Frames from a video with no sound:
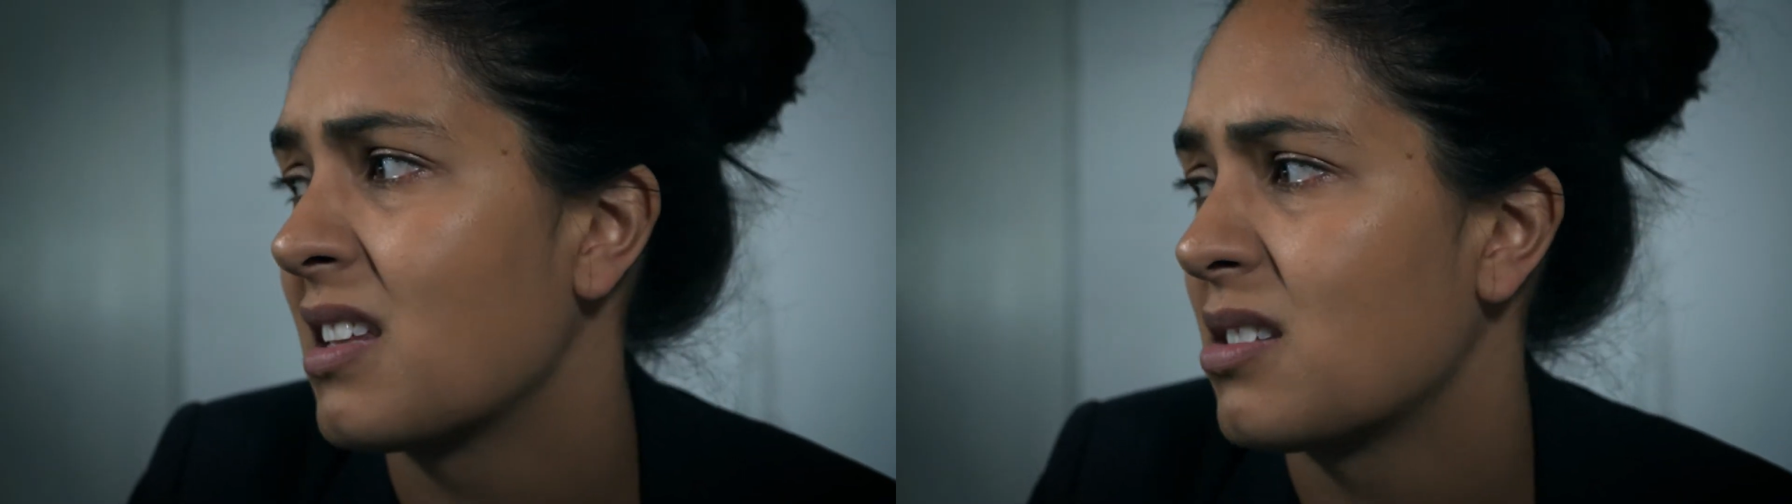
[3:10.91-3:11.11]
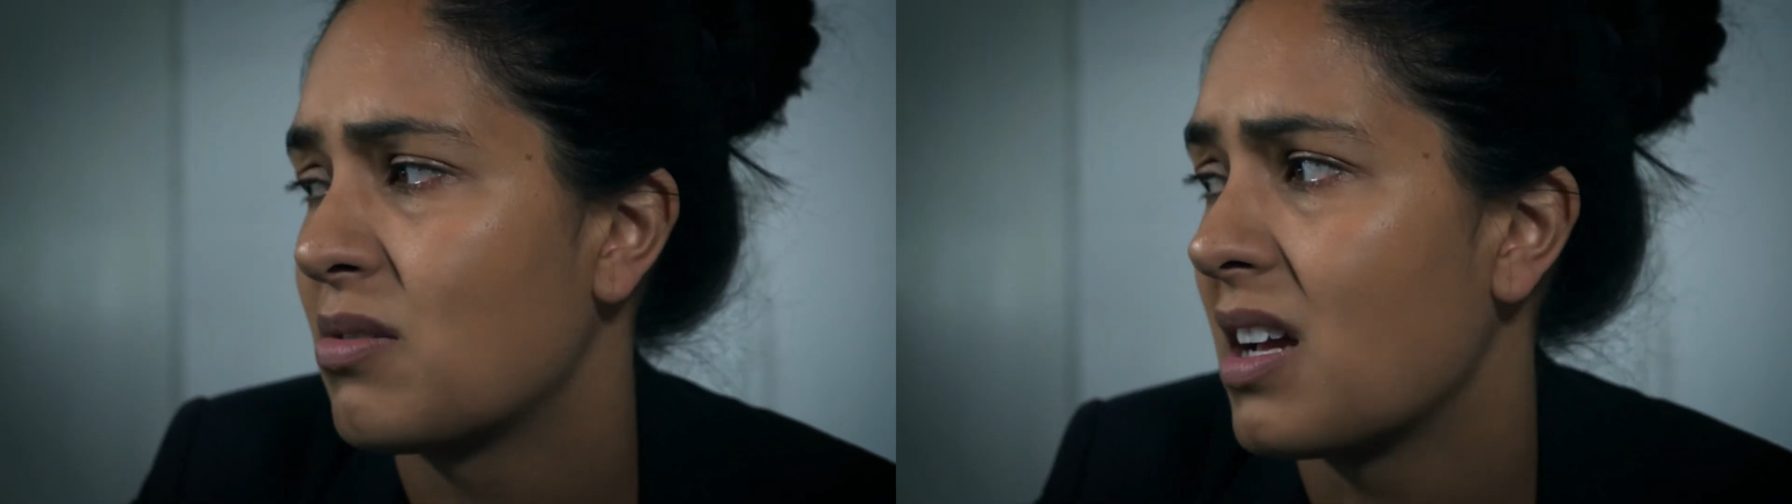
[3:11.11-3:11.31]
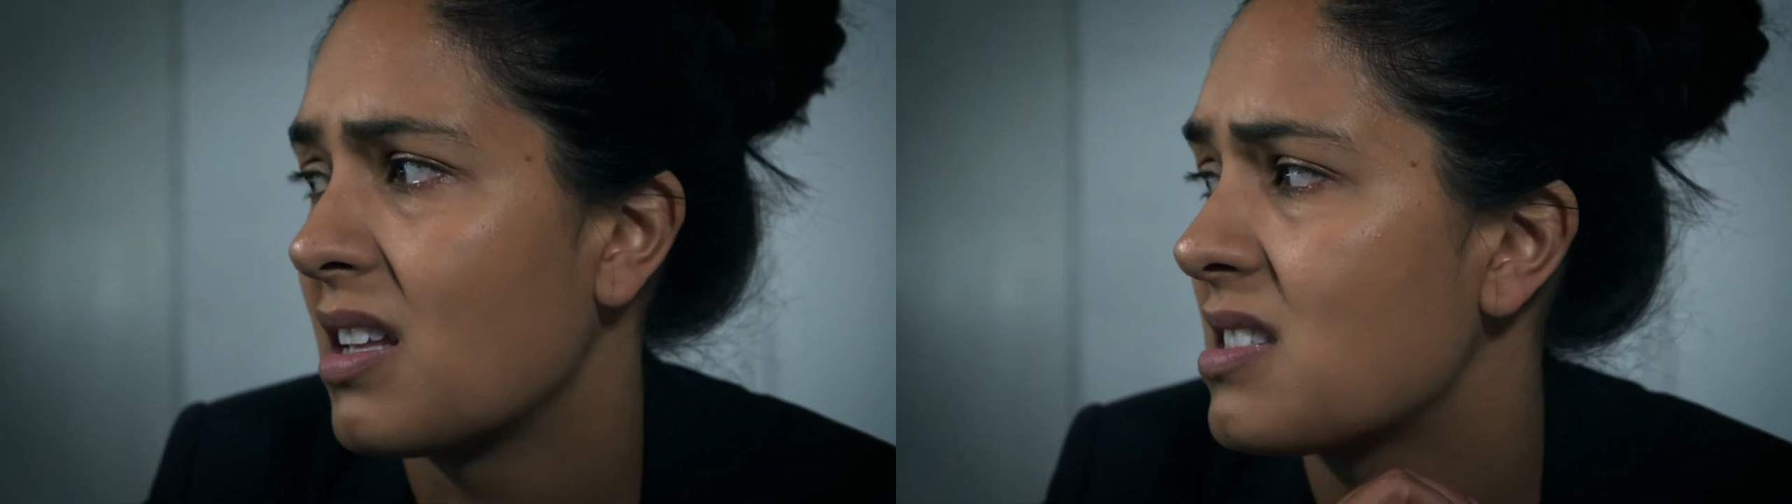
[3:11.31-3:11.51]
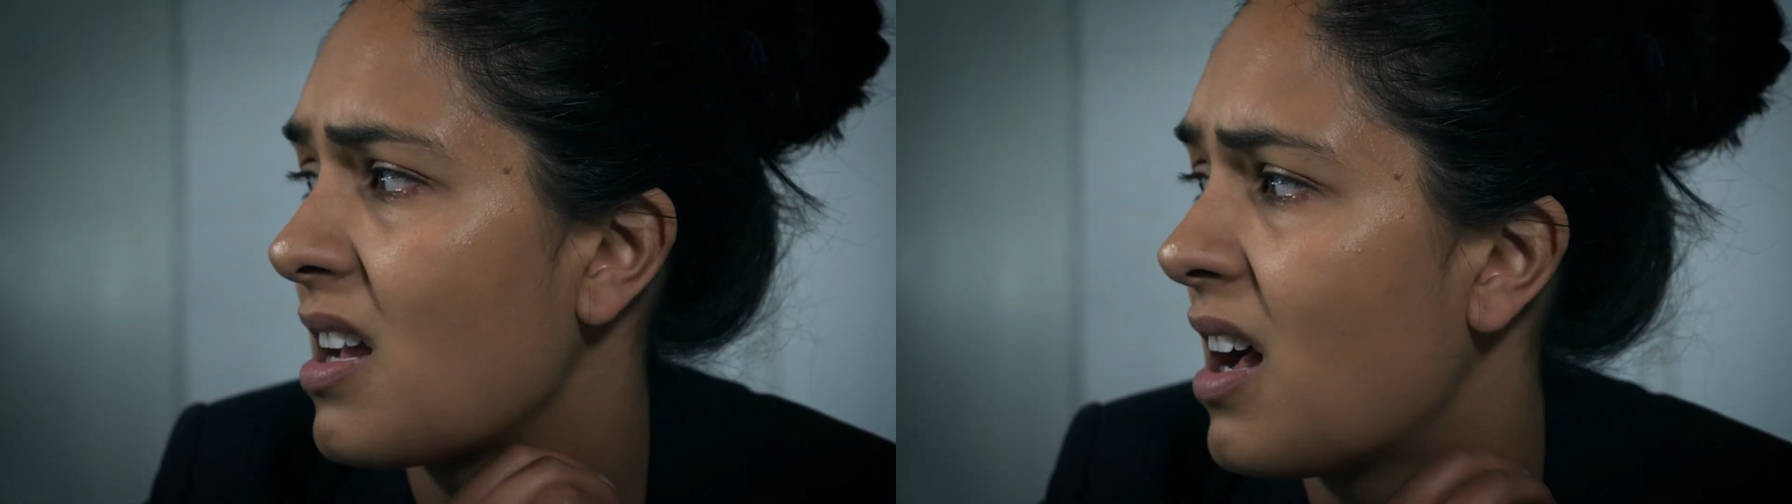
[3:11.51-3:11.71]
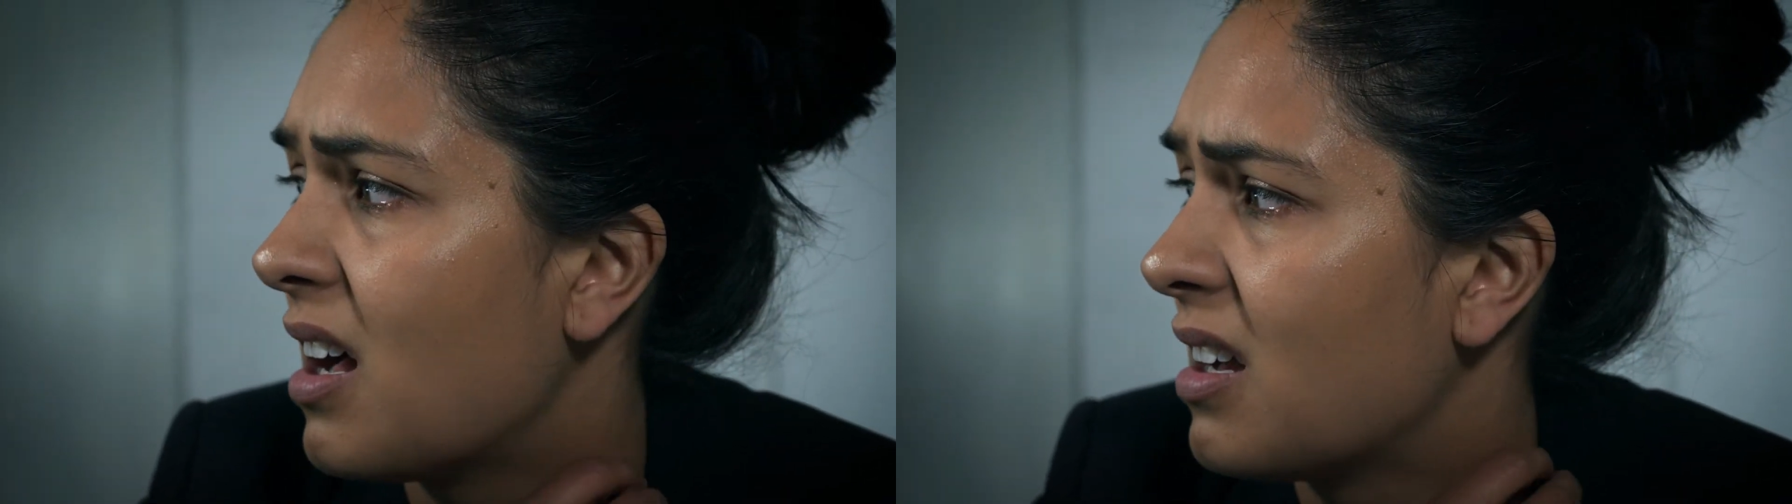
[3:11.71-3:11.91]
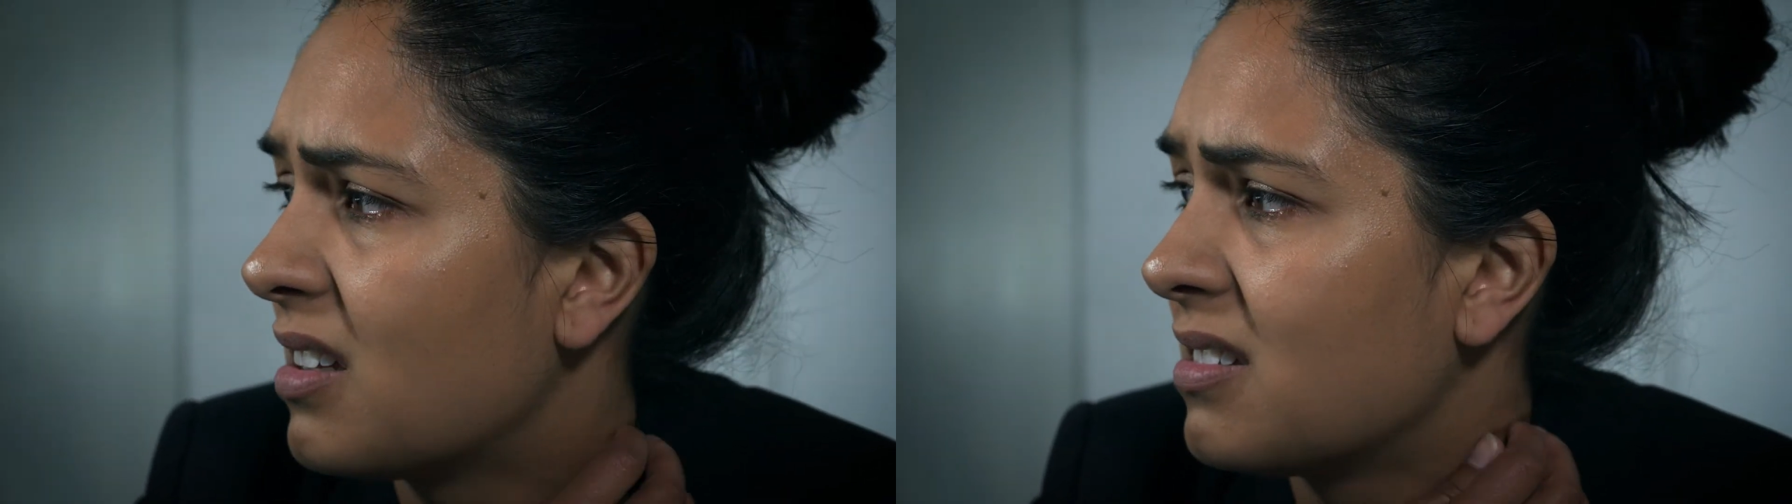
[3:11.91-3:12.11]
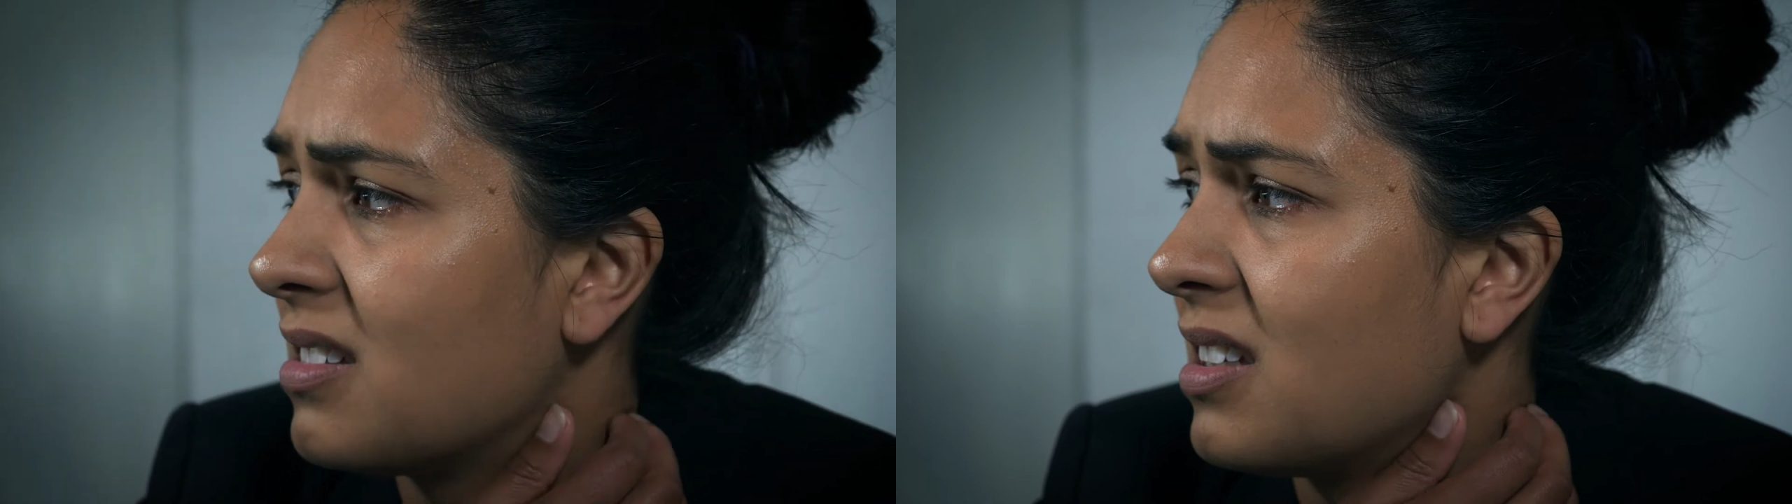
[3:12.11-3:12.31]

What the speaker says: it right. I've